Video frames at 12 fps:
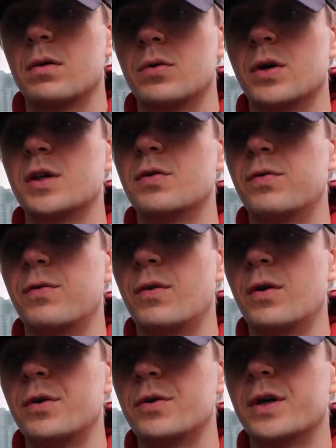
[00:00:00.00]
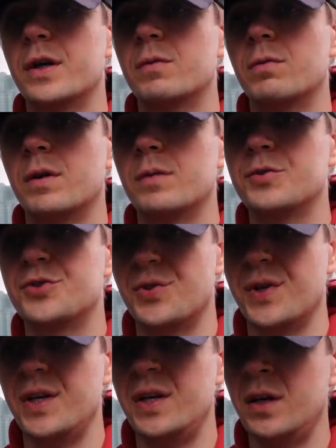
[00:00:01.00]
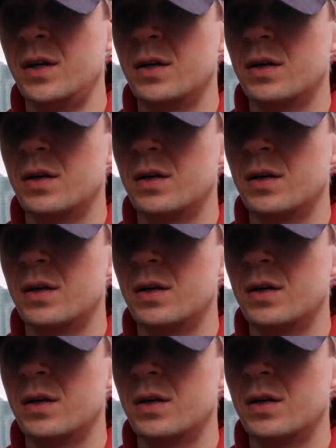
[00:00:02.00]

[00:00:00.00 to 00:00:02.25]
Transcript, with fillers: You got four, you got one three.